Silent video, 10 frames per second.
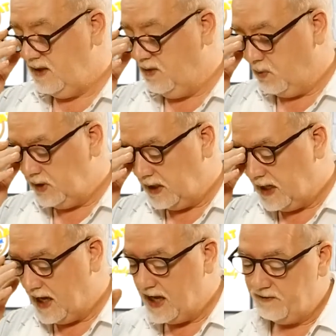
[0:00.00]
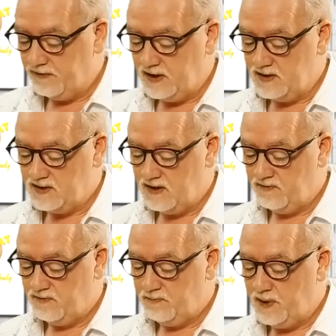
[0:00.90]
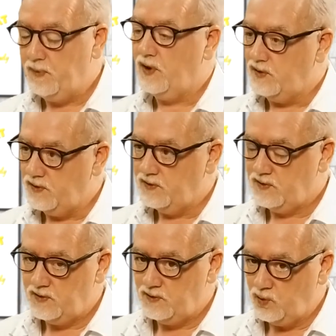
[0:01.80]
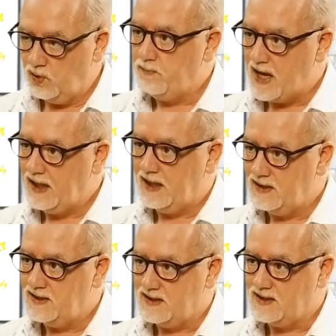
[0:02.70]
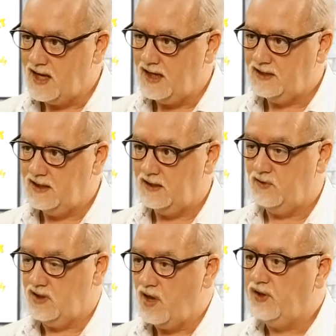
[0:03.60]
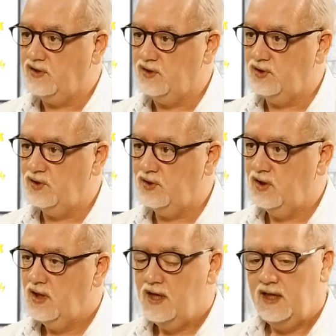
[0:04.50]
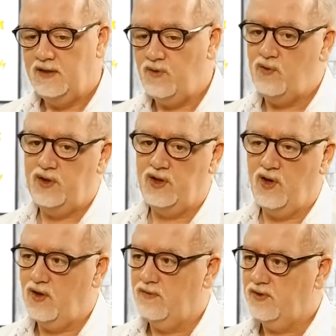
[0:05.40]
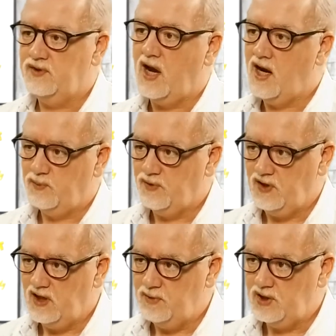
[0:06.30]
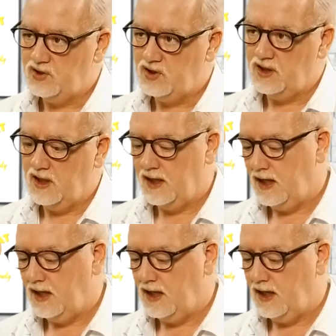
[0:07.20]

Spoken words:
what you're going to have is, if people are going back into society and they've got nothing to do, they've already they're tired with the image, yeah?